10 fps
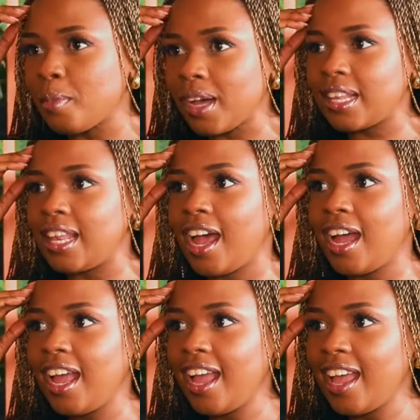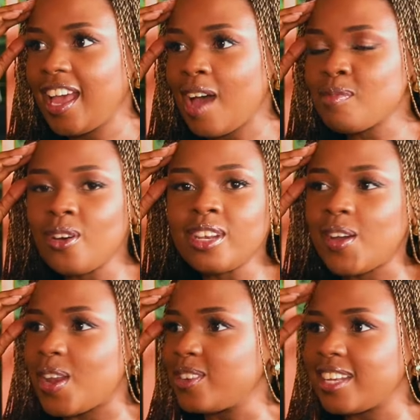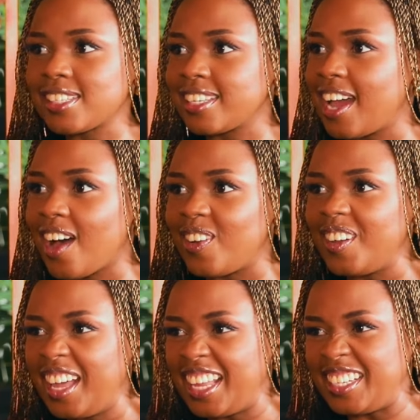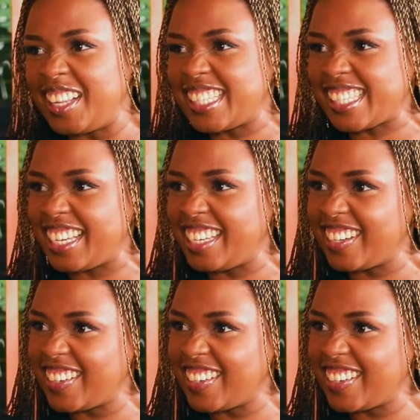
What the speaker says: Mama Kla. I'm the only one who doesn't have an alter